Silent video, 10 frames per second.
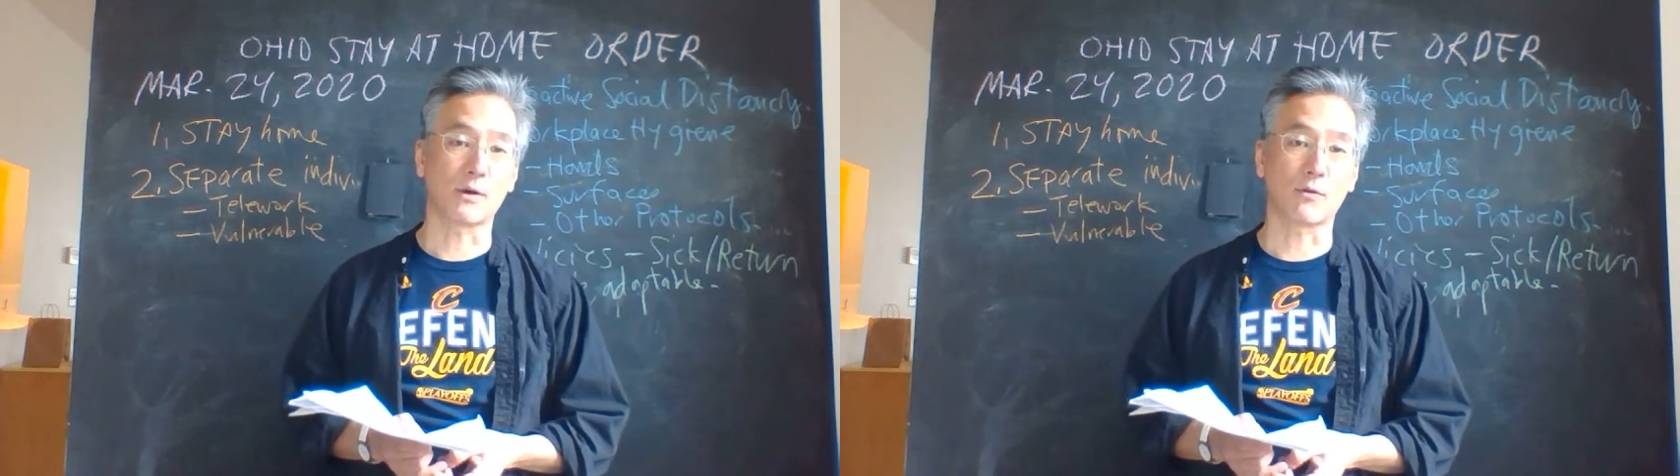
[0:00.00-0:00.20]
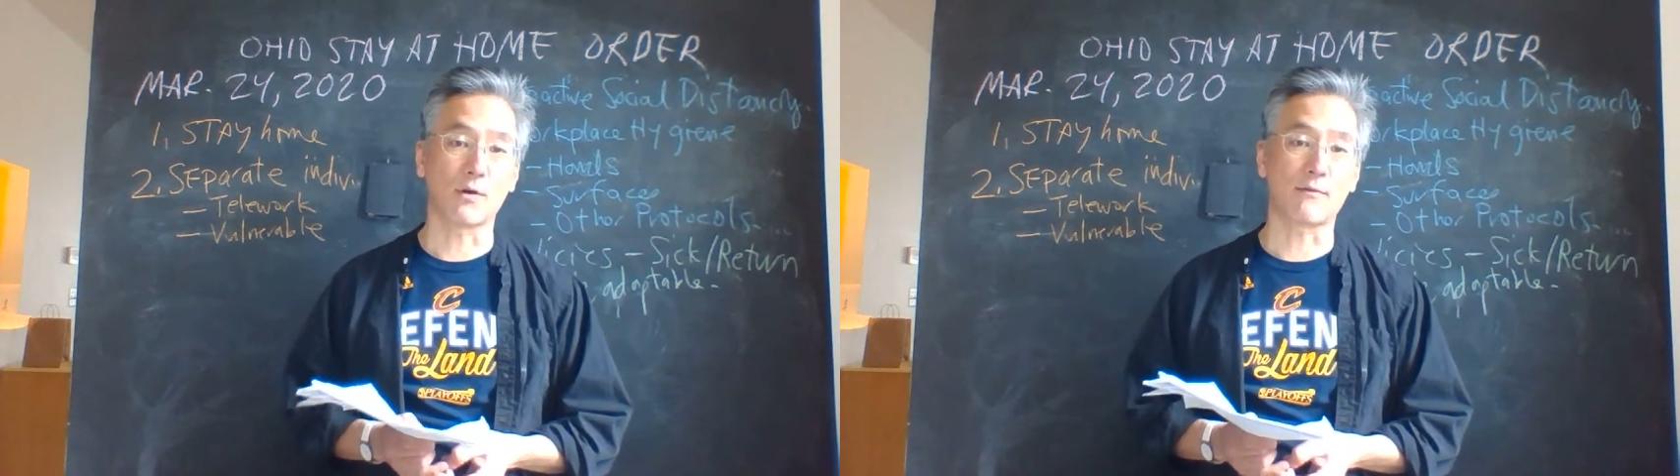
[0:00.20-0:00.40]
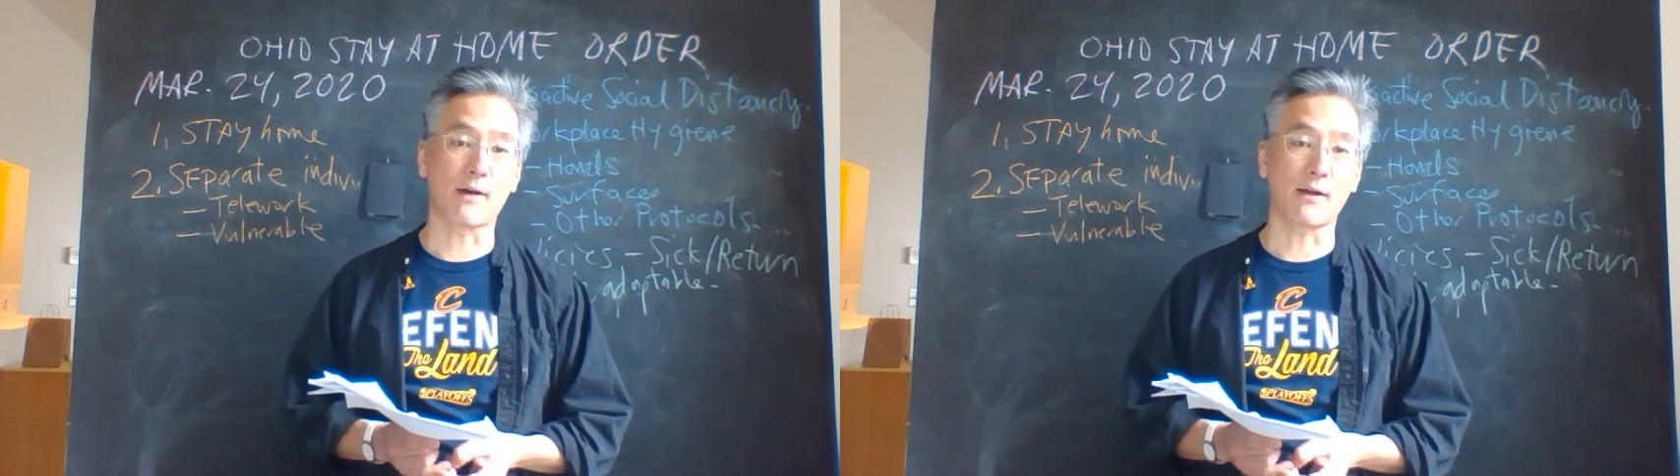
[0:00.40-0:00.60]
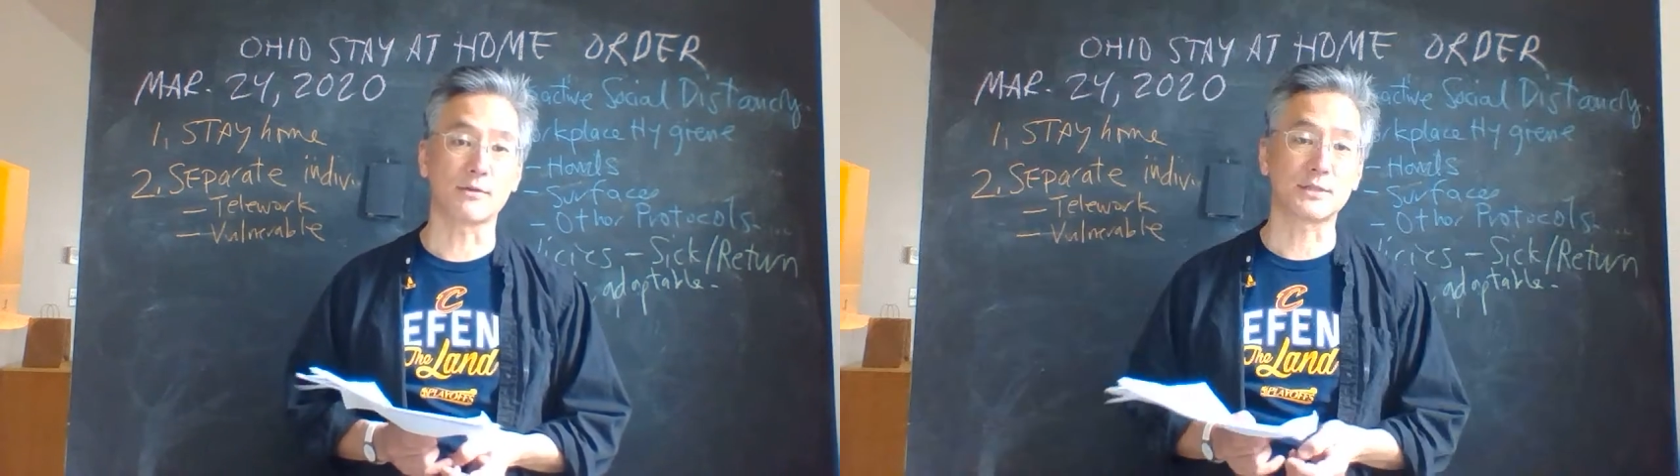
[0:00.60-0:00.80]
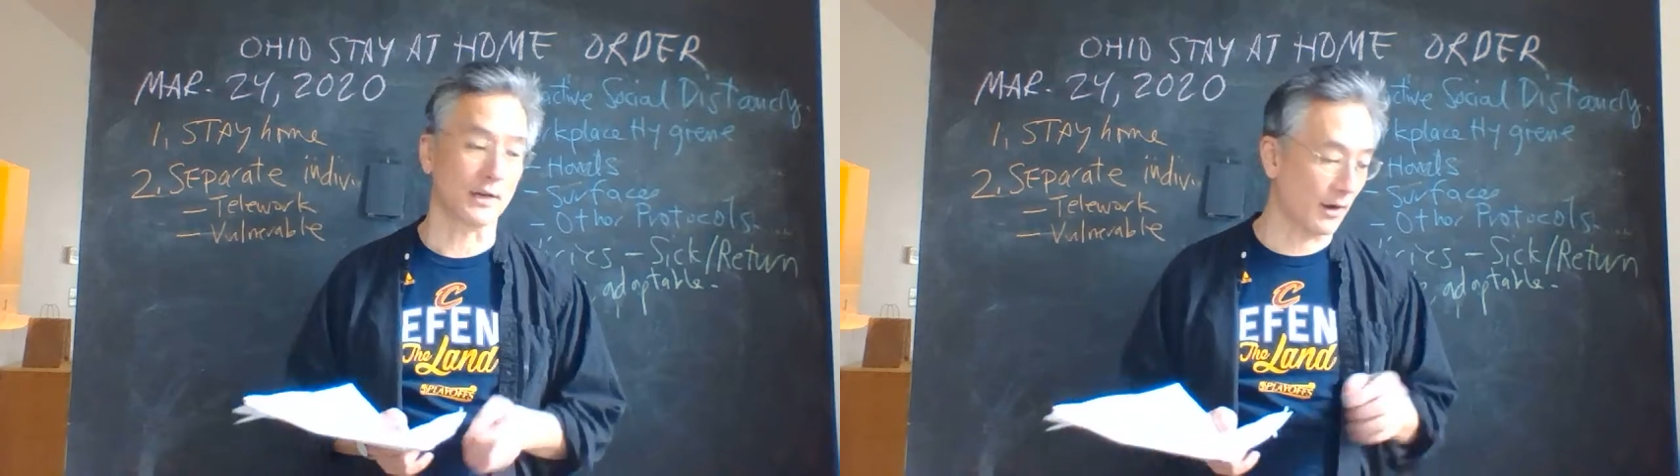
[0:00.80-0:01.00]

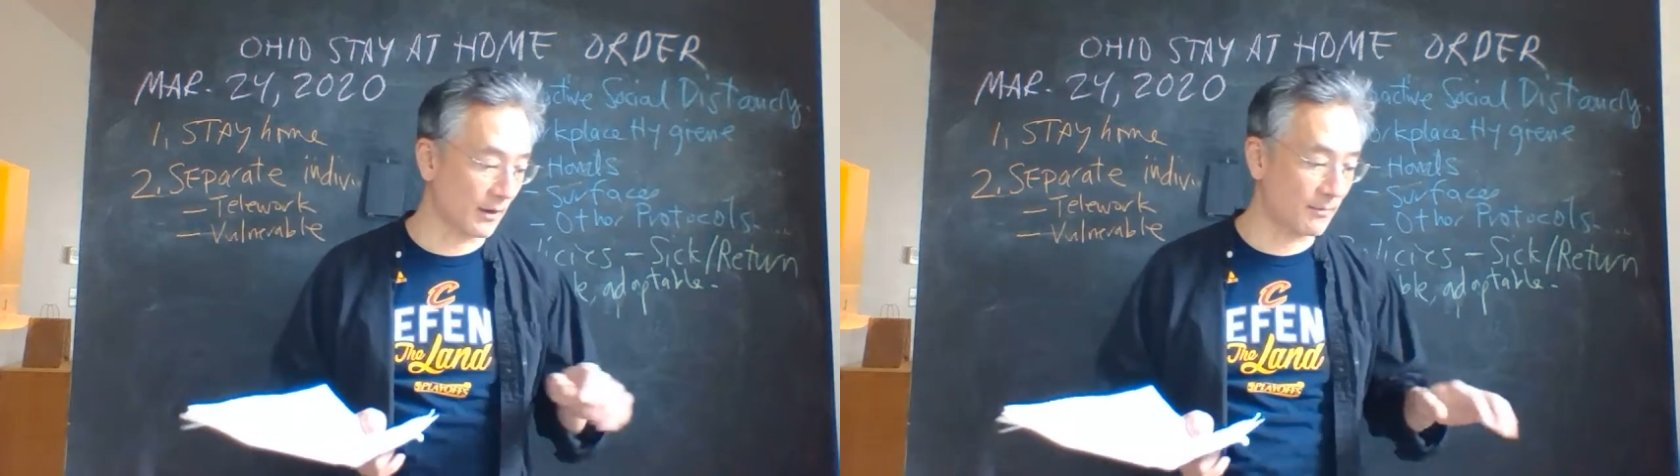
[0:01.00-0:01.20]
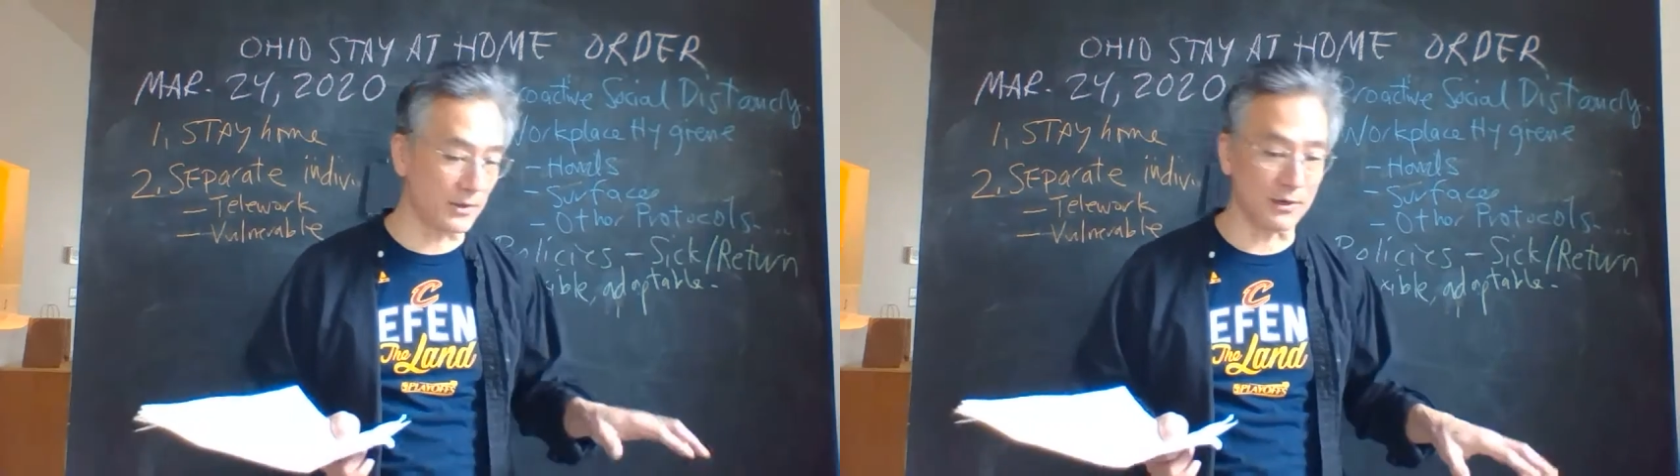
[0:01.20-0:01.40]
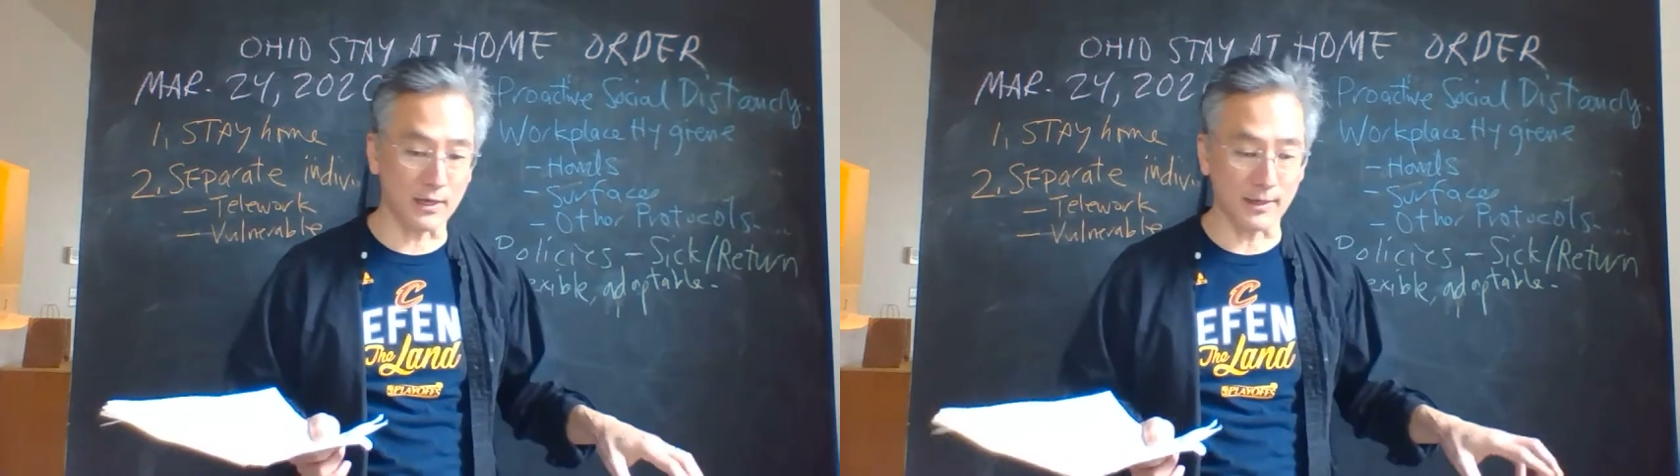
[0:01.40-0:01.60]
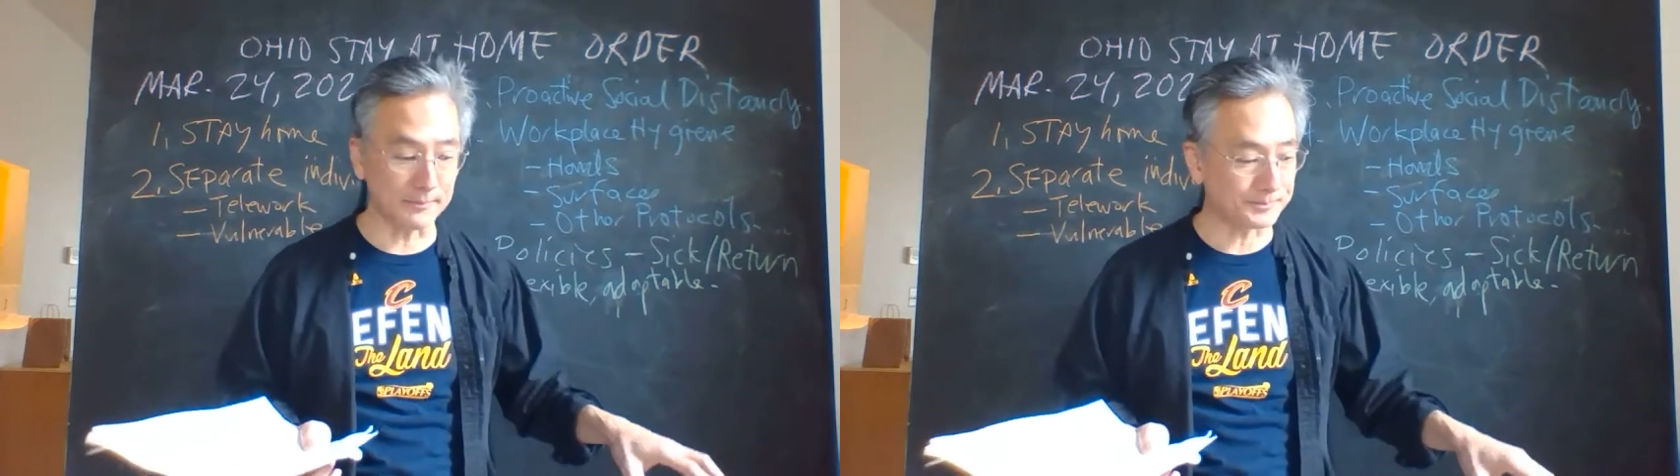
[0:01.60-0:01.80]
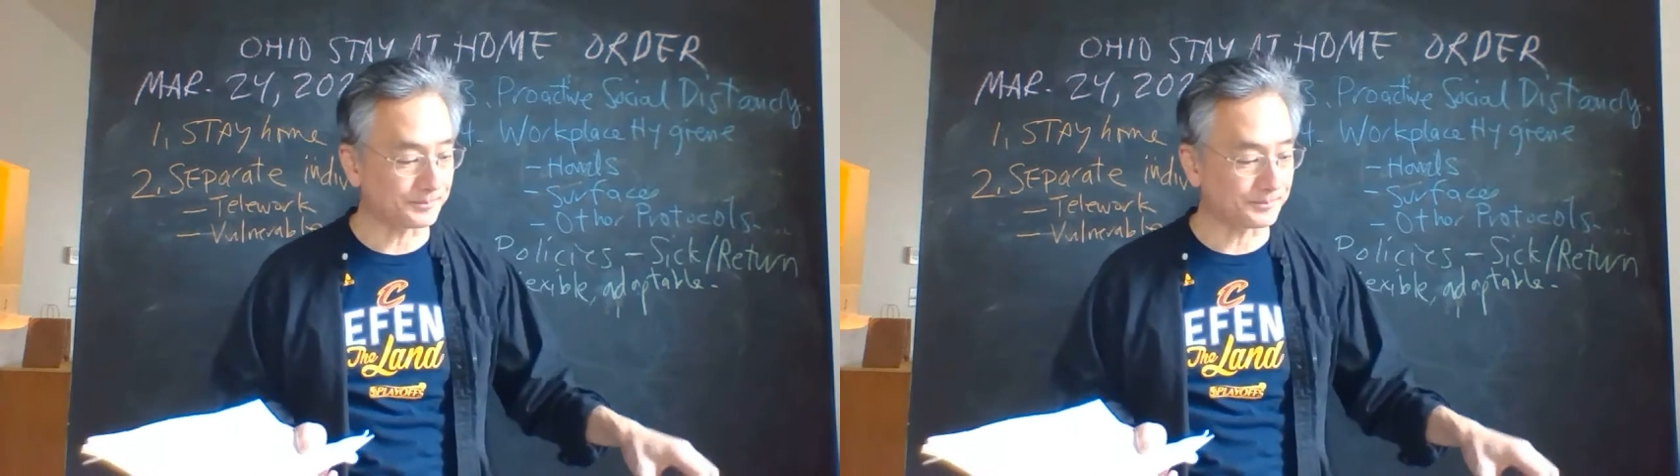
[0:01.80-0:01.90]
coronavirus in our community.